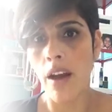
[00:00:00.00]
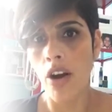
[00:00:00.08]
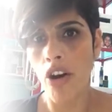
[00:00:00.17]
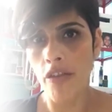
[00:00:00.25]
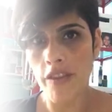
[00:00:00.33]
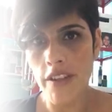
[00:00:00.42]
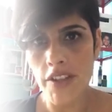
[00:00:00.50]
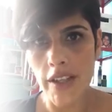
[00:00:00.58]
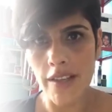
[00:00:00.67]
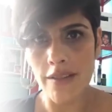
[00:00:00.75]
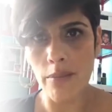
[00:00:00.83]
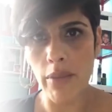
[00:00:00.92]
hopefully
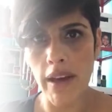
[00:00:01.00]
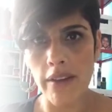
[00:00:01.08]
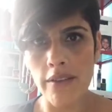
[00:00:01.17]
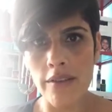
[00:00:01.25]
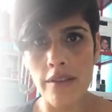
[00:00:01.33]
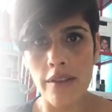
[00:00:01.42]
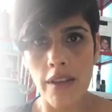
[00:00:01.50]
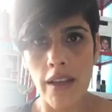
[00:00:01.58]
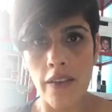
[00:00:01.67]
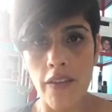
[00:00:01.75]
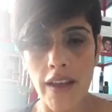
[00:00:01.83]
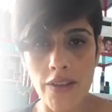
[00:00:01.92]
shedding some pounds
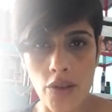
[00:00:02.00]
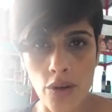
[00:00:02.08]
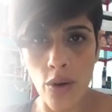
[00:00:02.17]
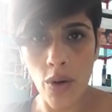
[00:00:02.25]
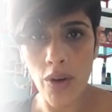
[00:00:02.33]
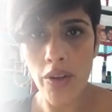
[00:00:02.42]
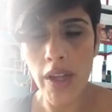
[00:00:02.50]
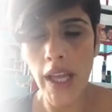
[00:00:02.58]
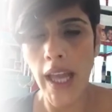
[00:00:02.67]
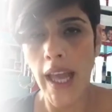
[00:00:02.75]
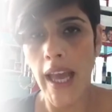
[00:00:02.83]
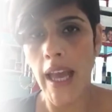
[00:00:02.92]
if that's your goal,
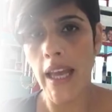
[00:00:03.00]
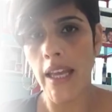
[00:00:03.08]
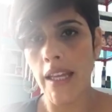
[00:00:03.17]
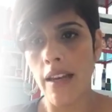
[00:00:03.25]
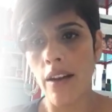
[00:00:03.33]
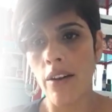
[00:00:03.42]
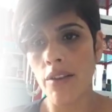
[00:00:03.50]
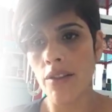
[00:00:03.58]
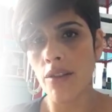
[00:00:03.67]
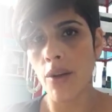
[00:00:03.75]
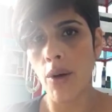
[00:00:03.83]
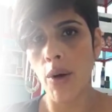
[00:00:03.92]
and
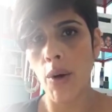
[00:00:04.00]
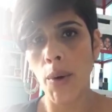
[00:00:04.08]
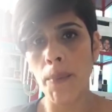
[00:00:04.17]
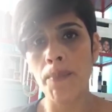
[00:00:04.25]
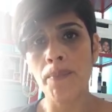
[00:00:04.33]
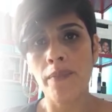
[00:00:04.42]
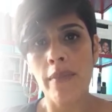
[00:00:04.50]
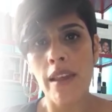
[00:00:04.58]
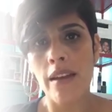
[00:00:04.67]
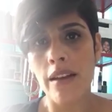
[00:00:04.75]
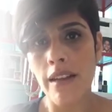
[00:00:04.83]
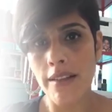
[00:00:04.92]
also
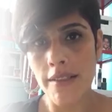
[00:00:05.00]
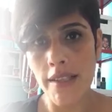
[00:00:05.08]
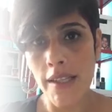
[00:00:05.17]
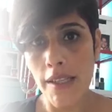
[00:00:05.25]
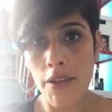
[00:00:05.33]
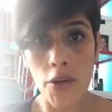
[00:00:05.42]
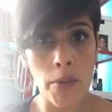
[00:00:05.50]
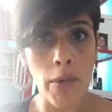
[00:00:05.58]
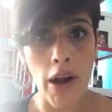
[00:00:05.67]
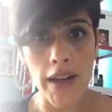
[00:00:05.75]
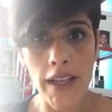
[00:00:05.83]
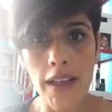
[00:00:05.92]
cleansing your
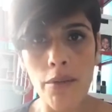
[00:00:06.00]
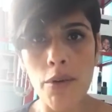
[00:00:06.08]
body,